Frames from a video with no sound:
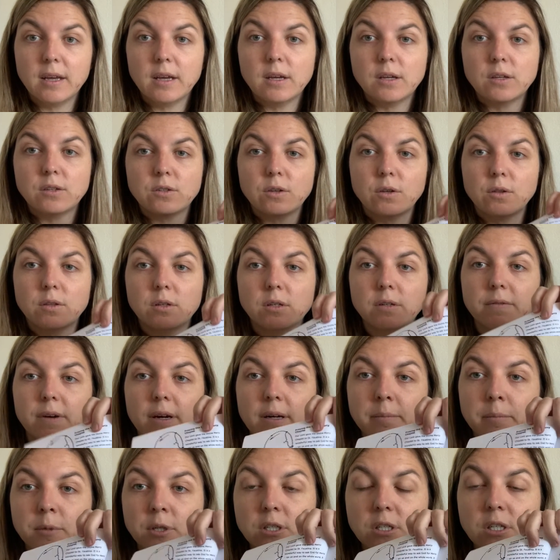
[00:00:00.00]
So the
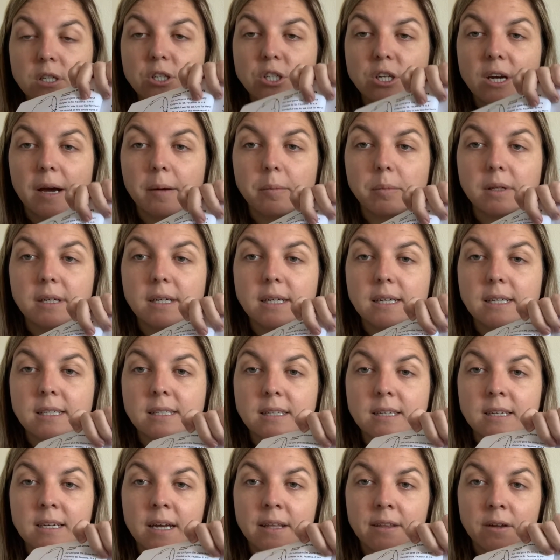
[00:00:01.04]
Divine Mercy Chaplet is
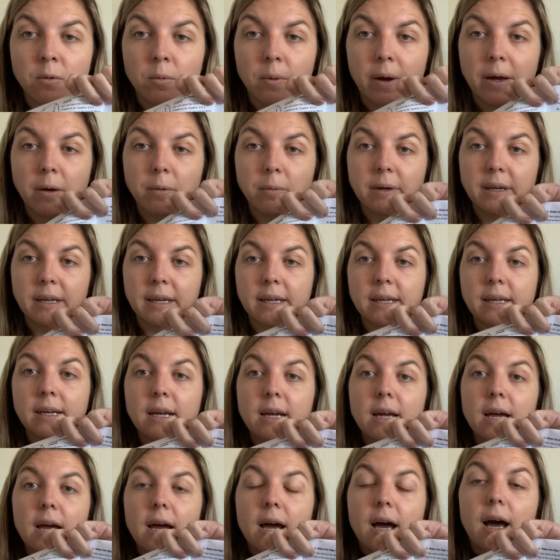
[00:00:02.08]
another way we can
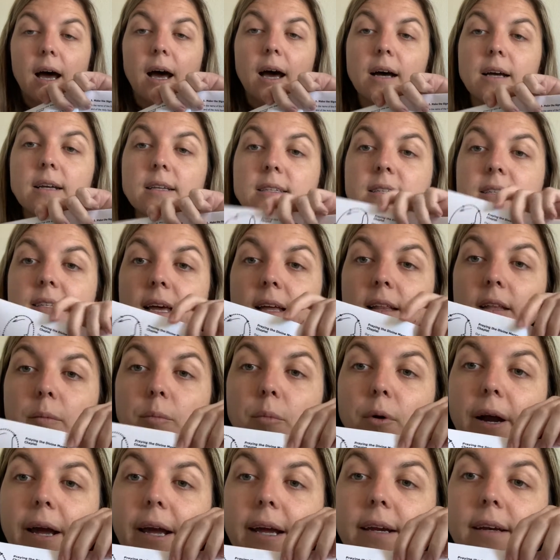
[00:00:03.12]

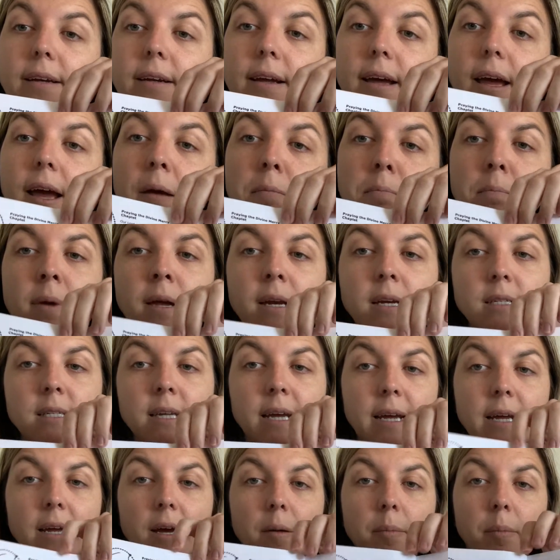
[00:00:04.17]
celebrate and
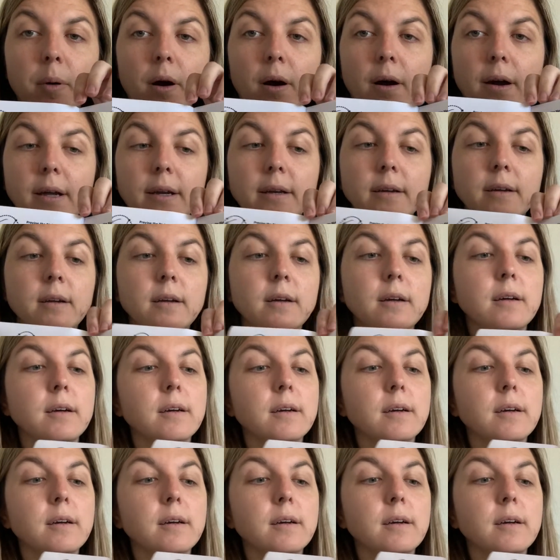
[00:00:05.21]
meditate upon